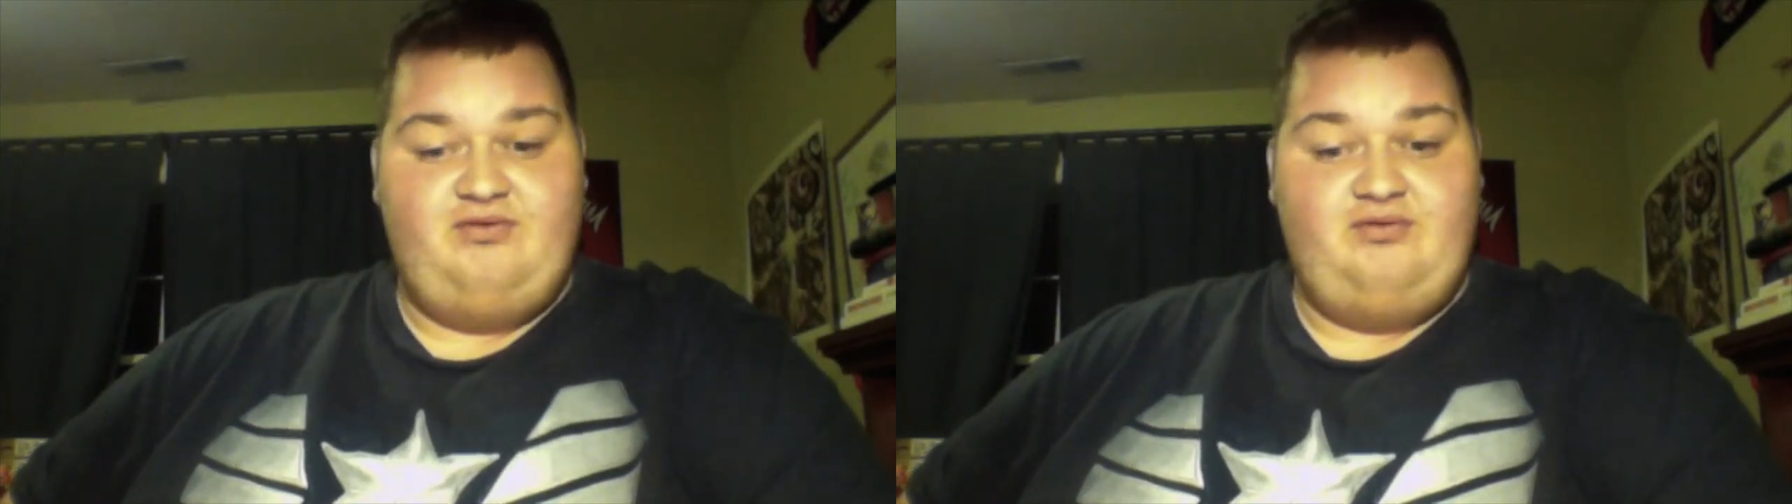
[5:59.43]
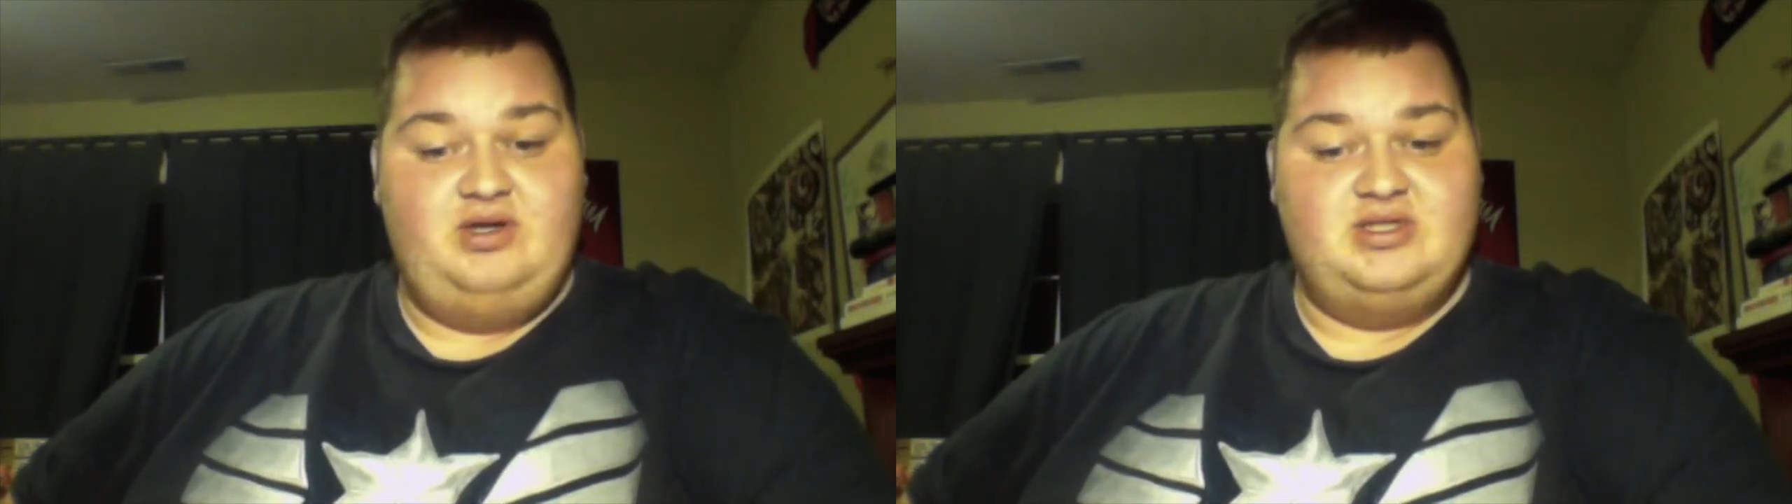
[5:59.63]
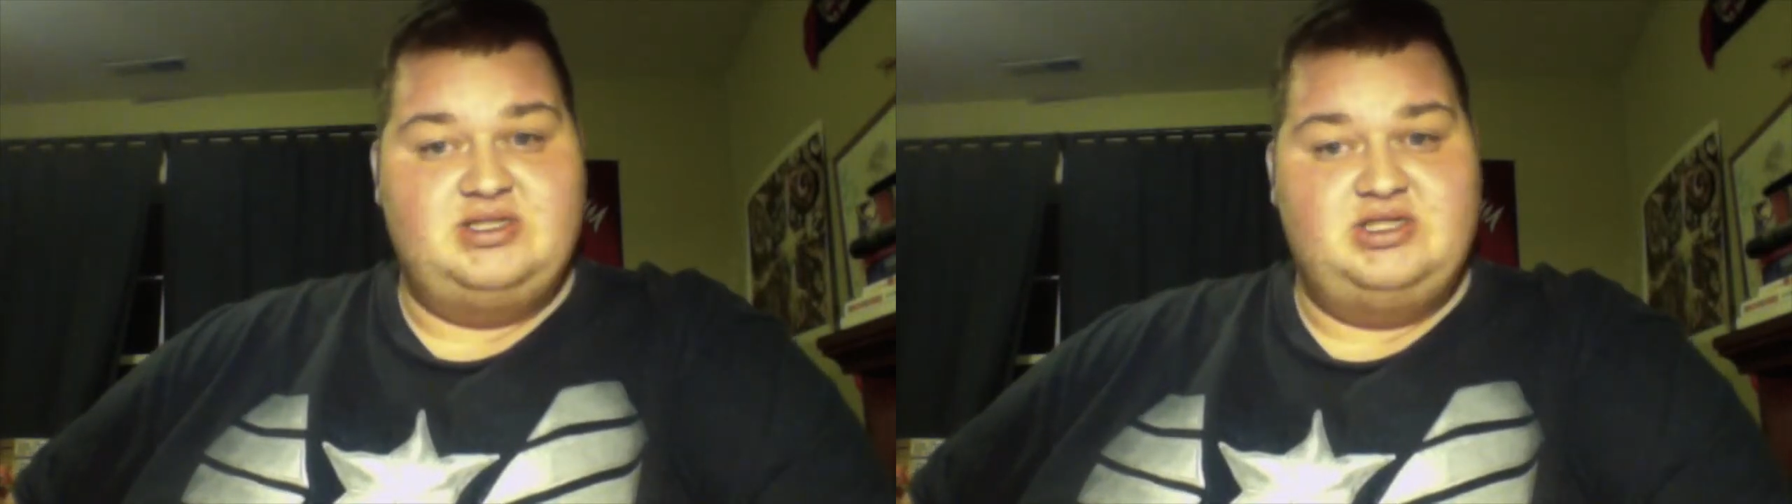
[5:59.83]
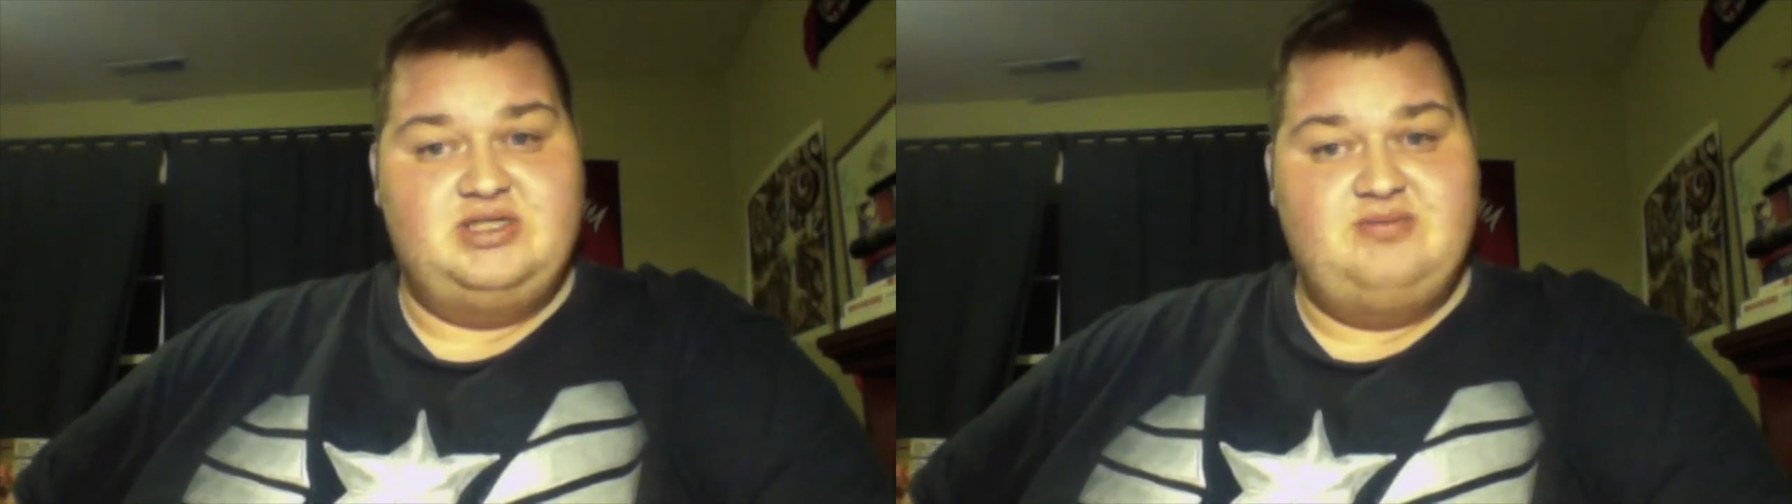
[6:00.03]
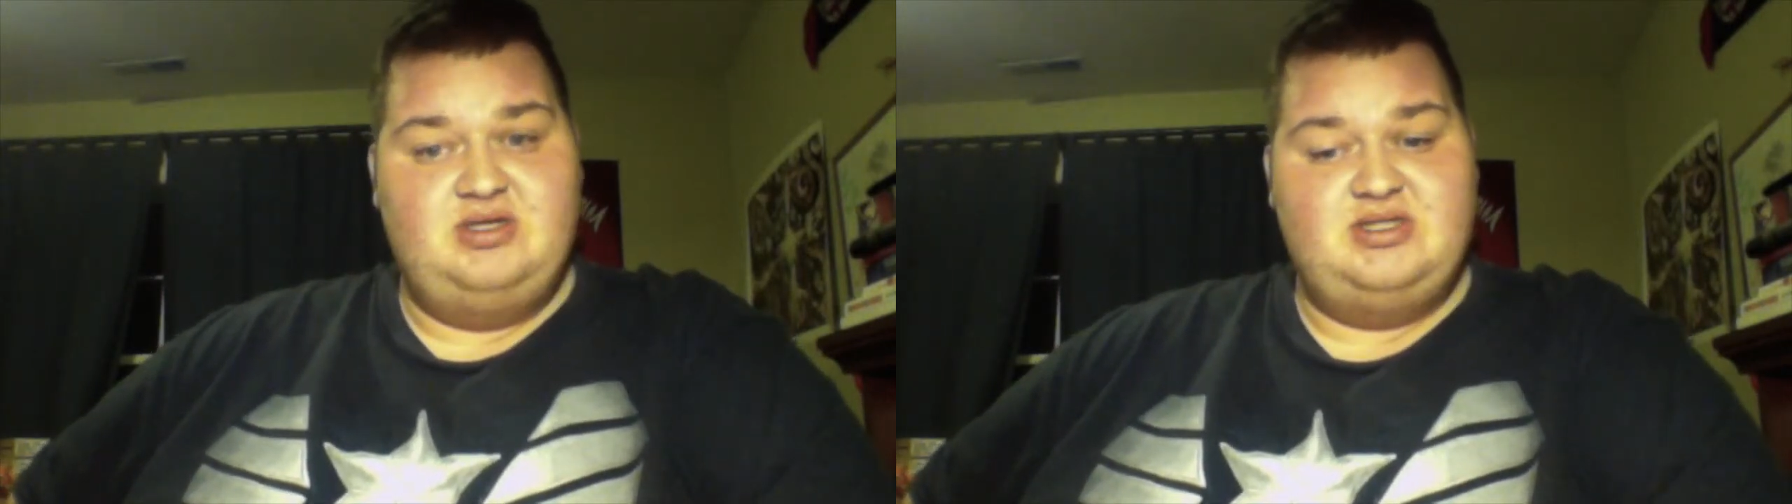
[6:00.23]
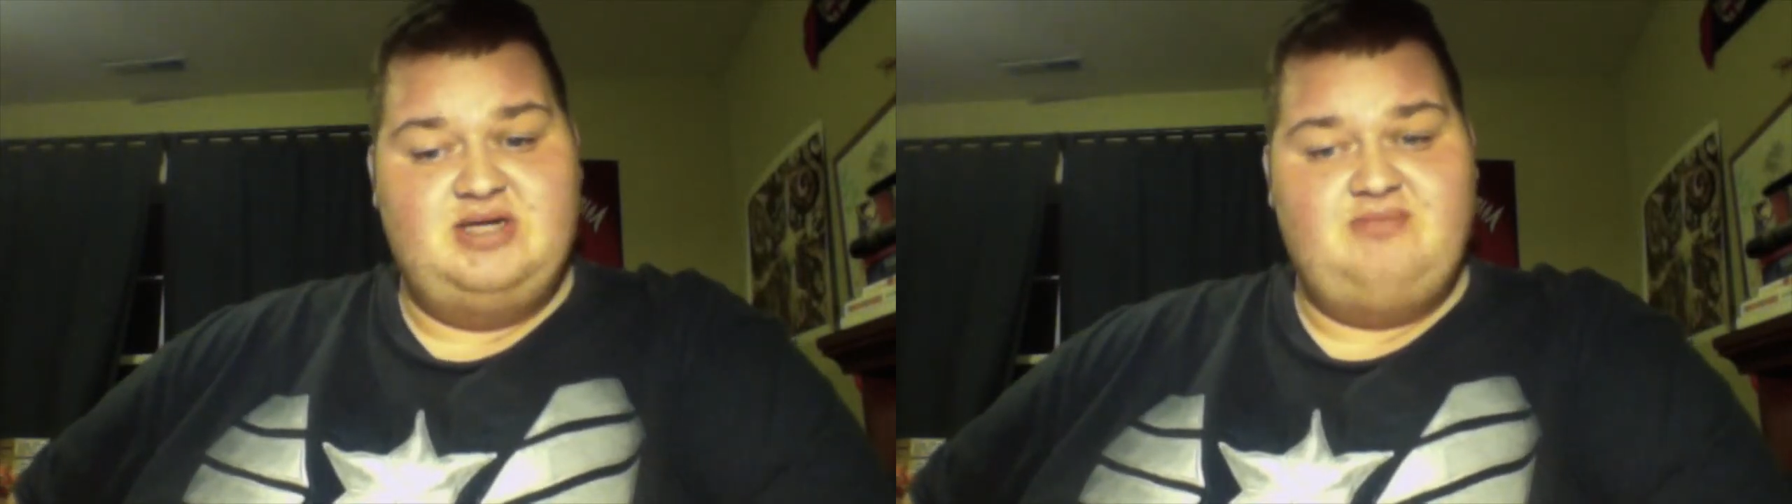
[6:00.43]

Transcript: free to suggest me some,